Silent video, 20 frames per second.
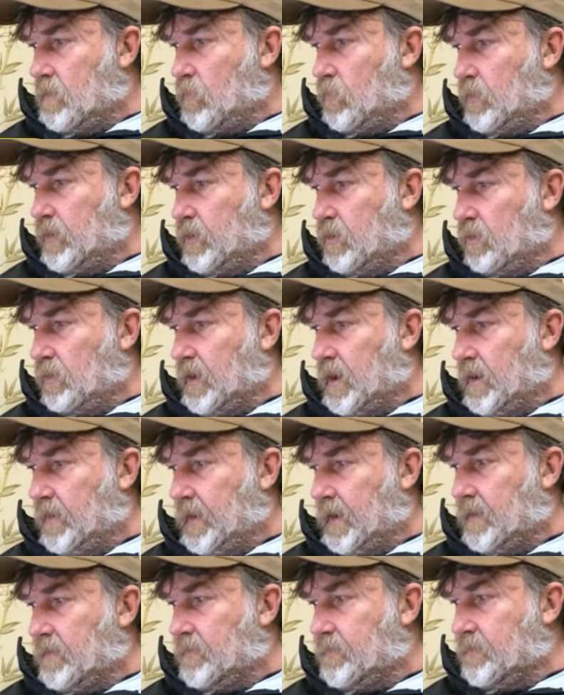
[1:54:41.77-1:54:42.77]
We all know
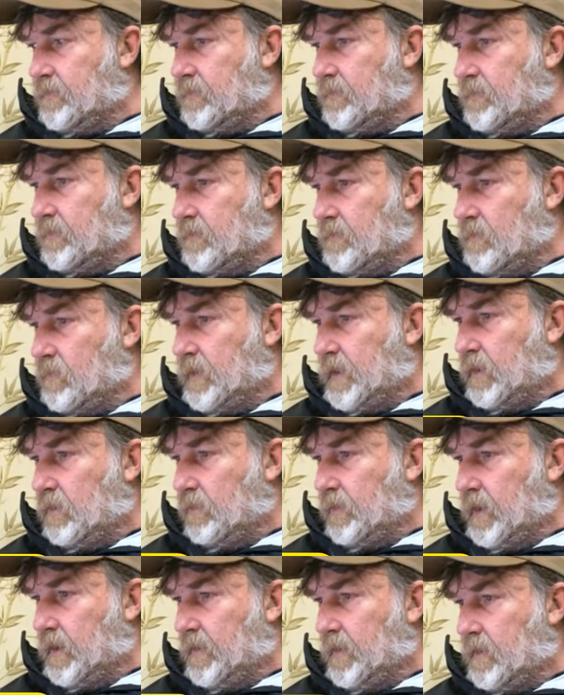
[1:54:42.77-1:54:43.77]
that. We
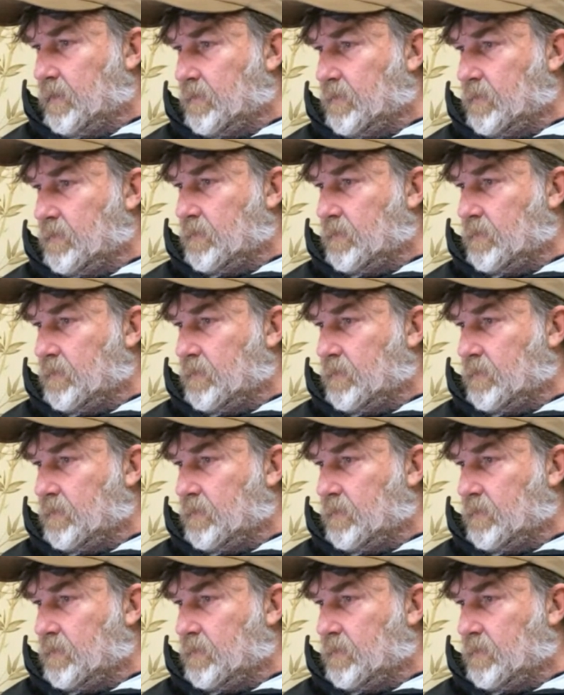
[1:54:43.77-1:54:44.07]
all know that.